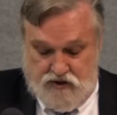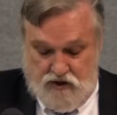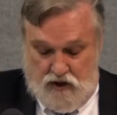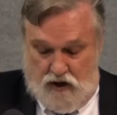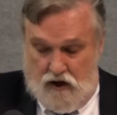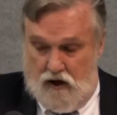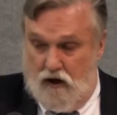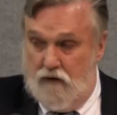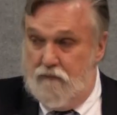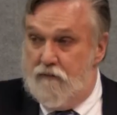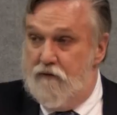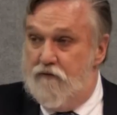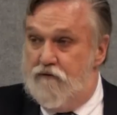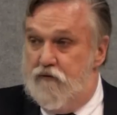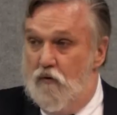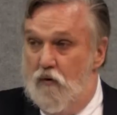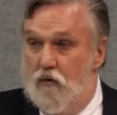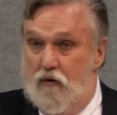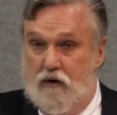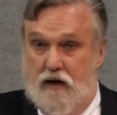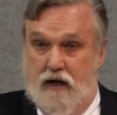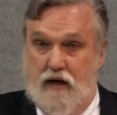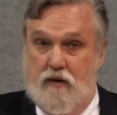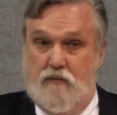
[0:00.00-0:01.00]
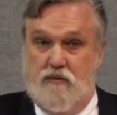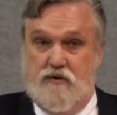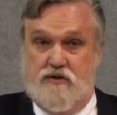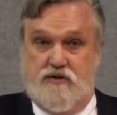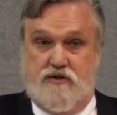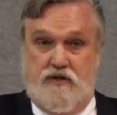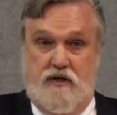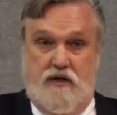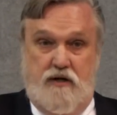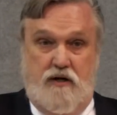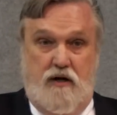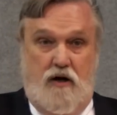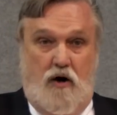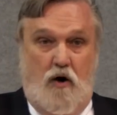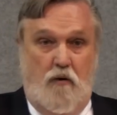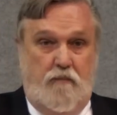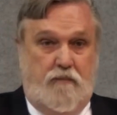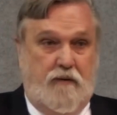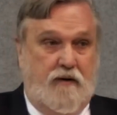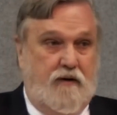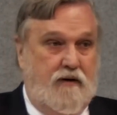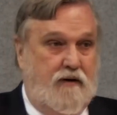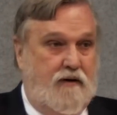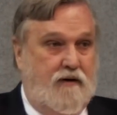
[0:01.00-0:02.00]
Saul before he was an
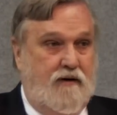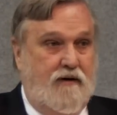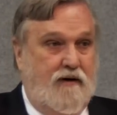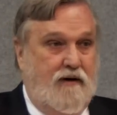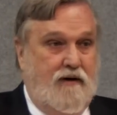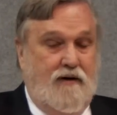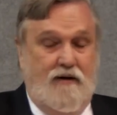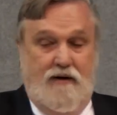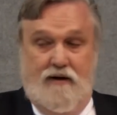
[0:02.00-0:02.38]
open